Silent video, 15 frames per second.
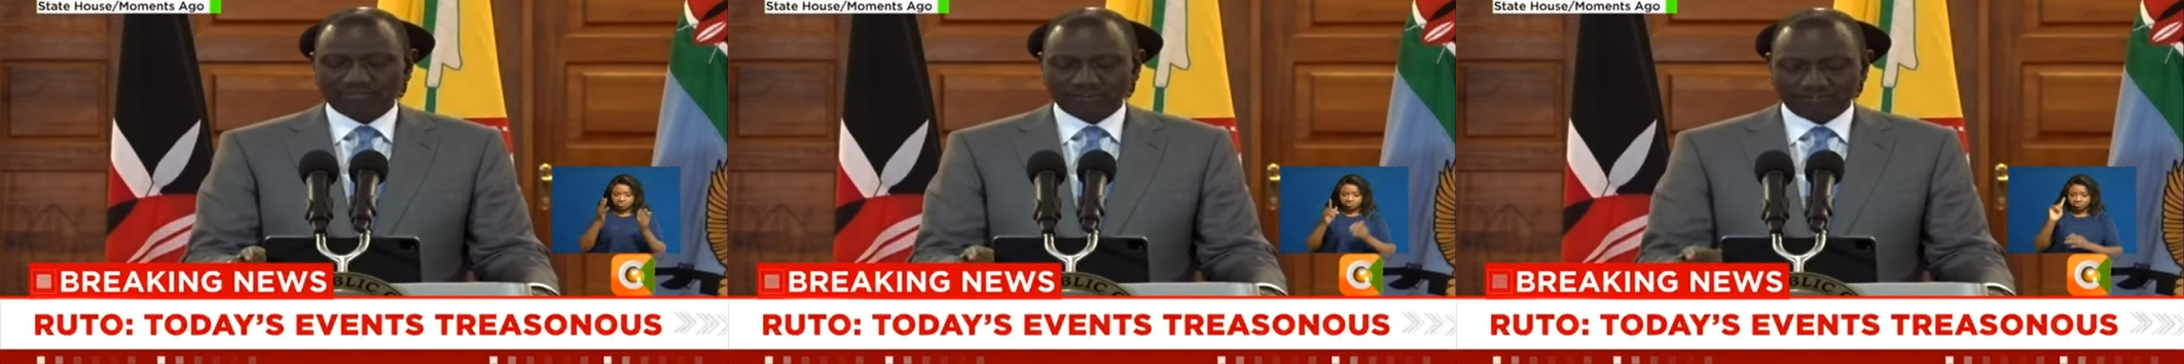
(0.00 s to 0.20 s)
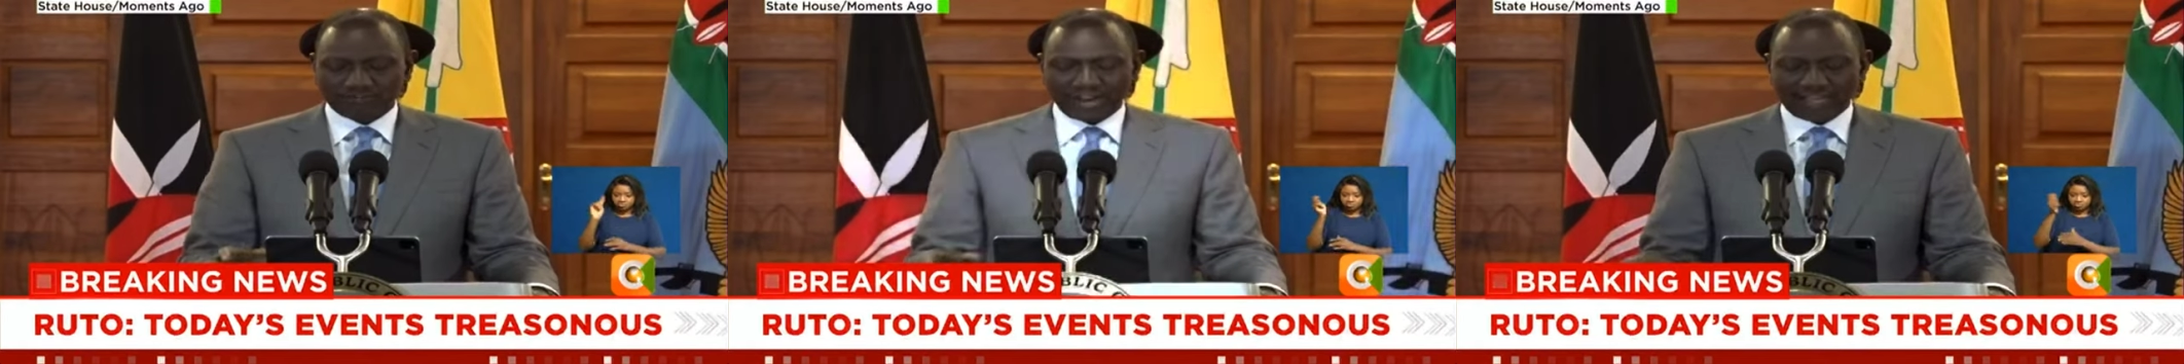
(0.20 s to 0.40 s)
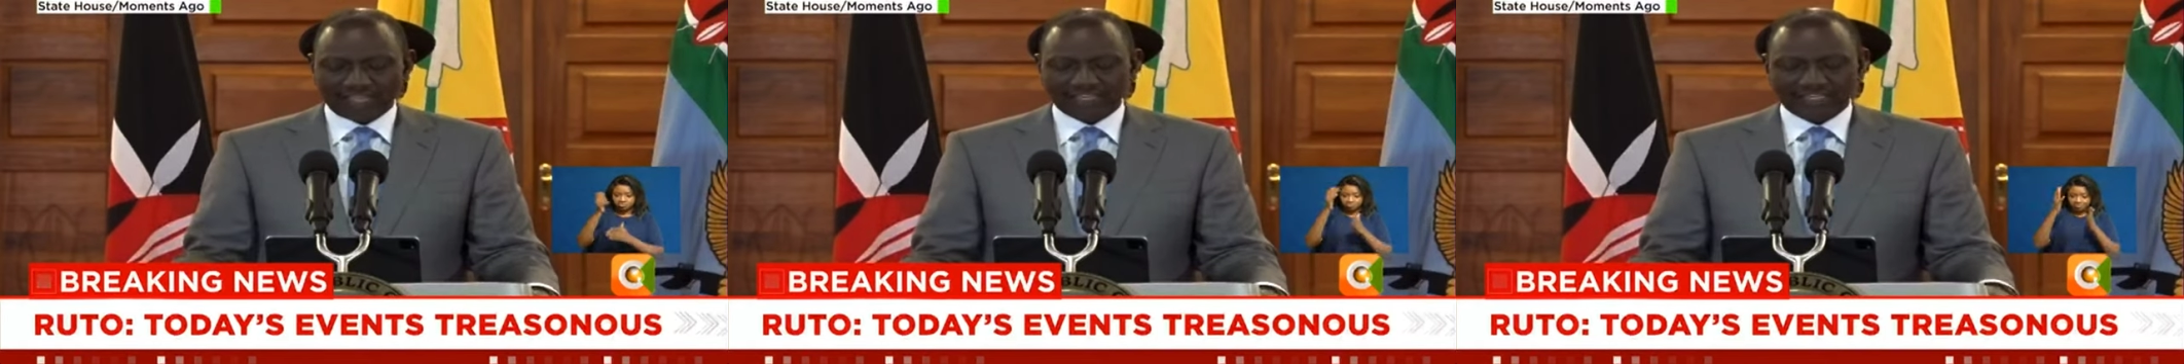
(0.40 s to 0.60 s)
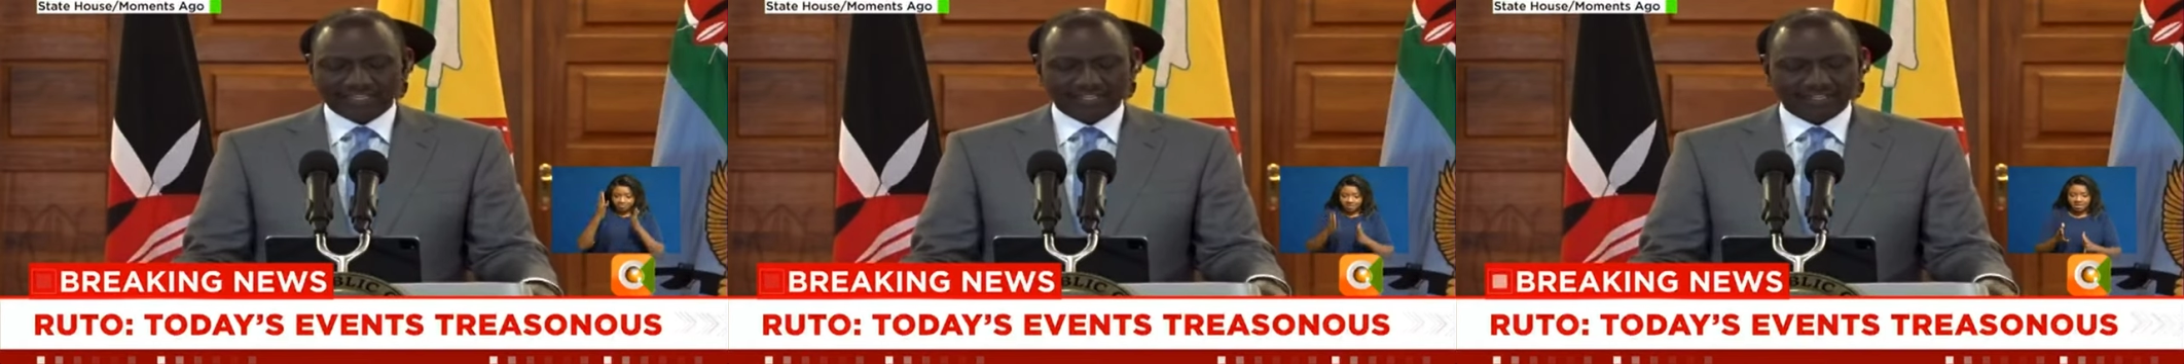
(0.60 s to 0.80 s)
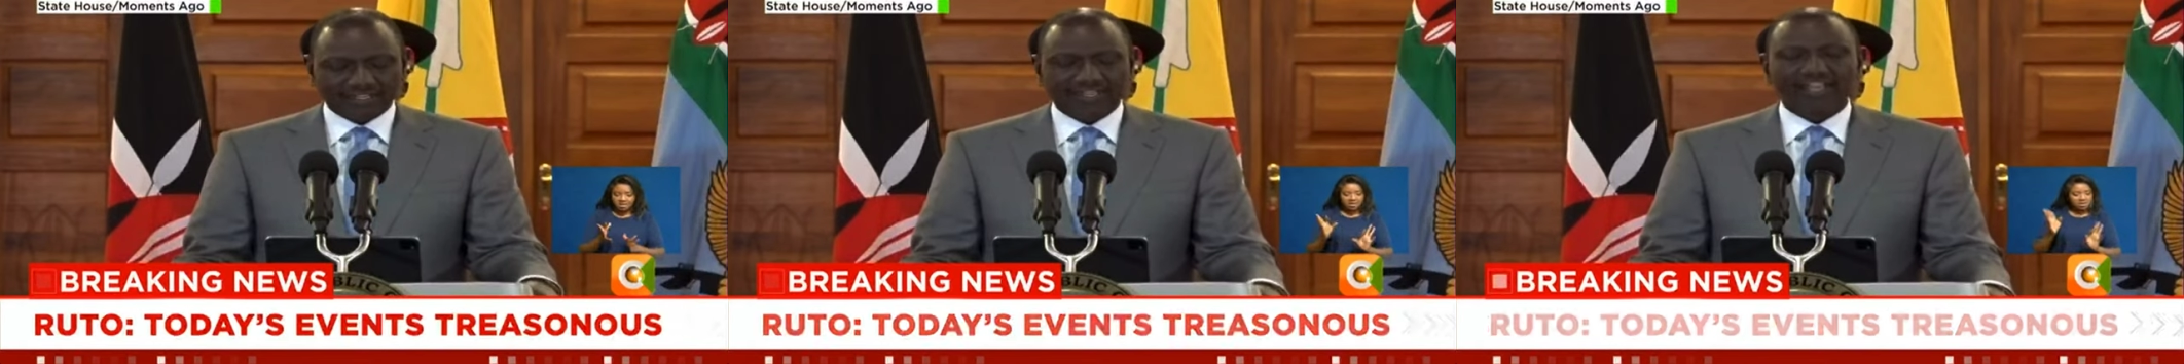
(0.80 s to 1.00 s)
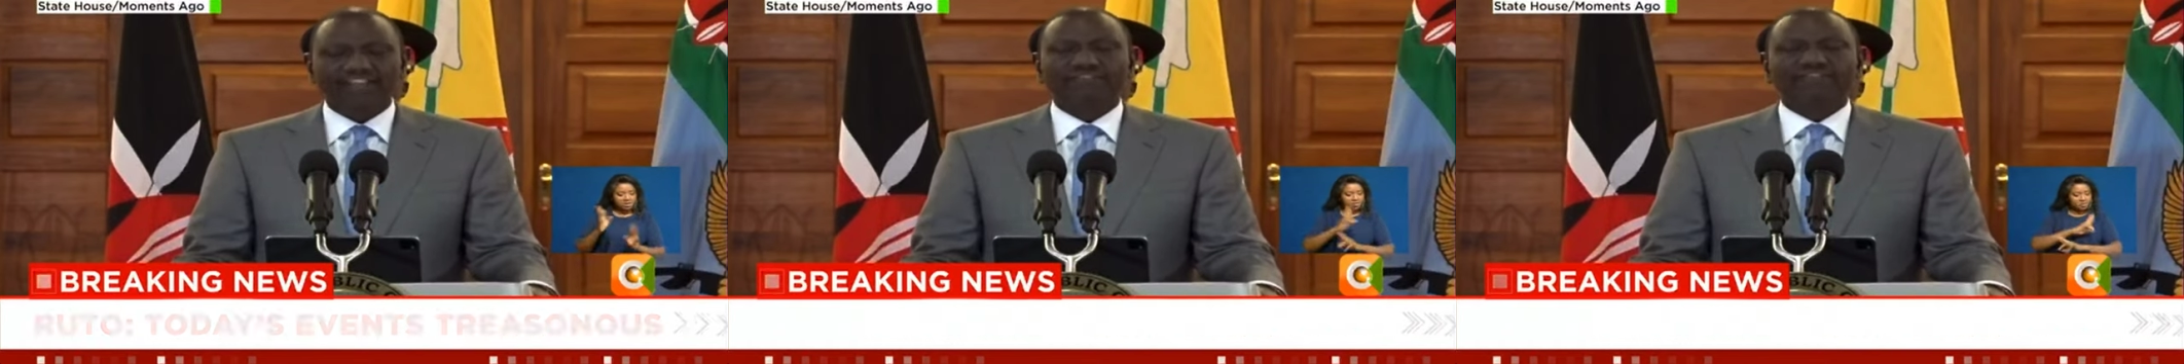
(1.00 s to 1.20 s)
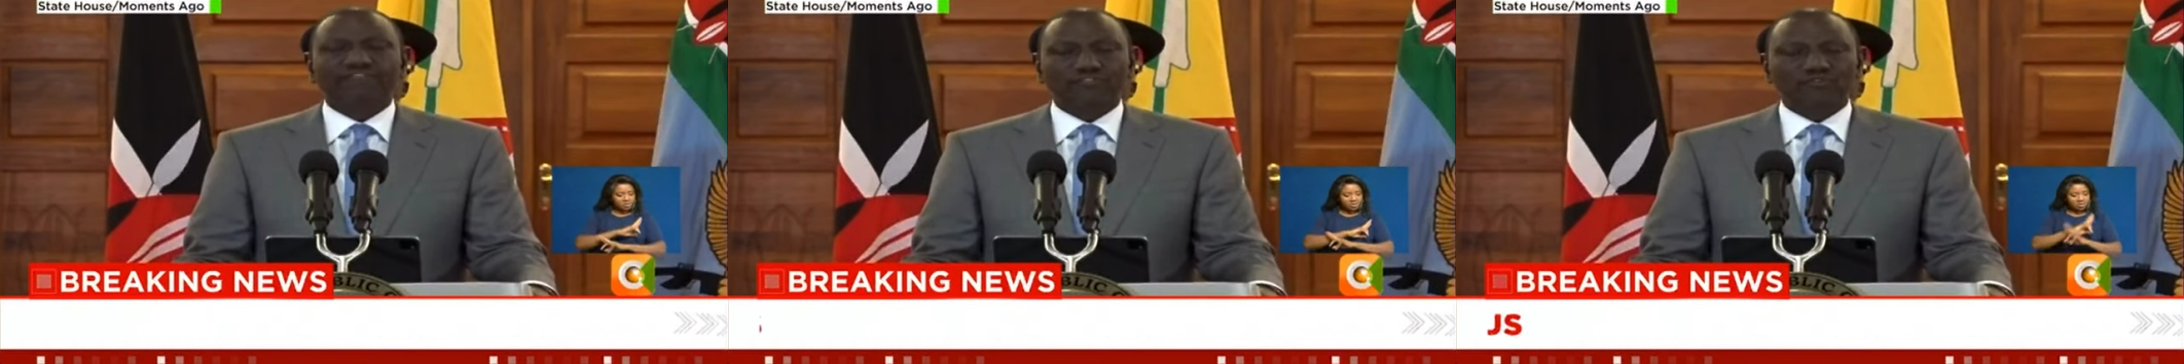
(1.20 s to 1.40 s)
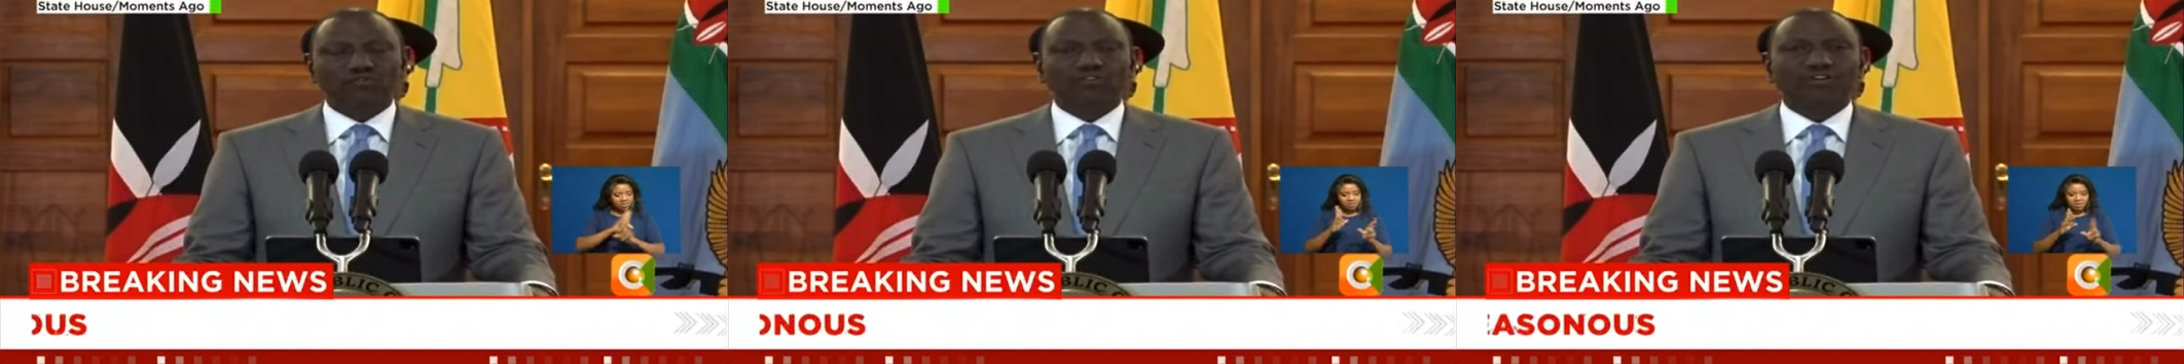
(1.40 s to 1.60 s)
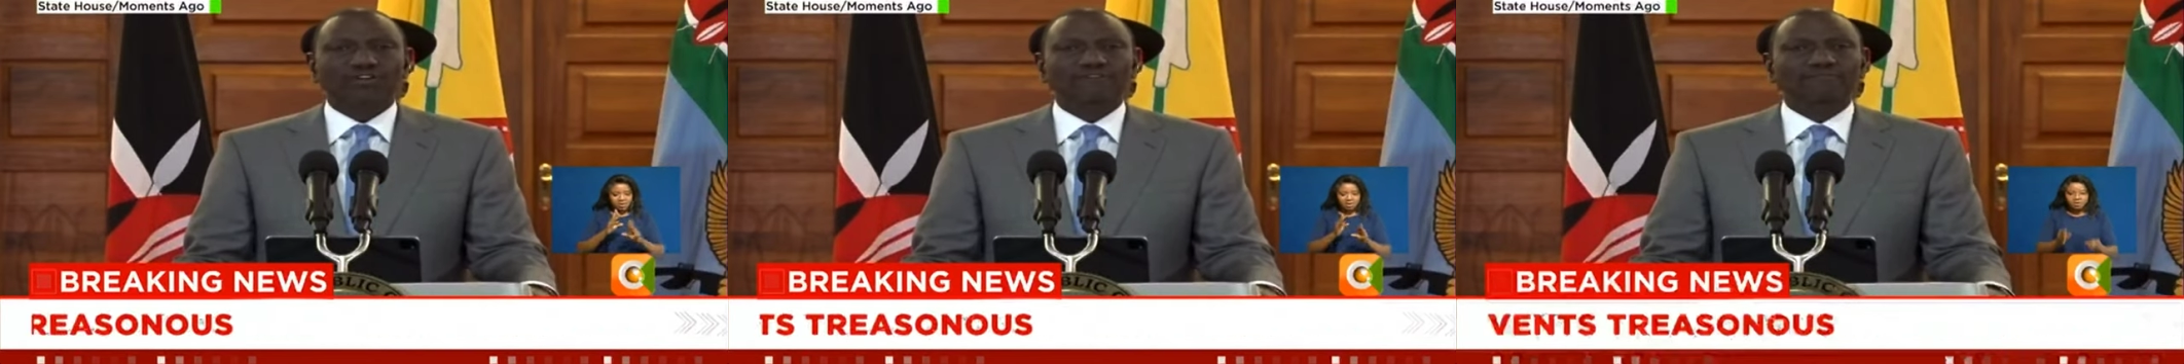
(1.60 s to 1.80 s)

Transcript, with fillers: provide a full,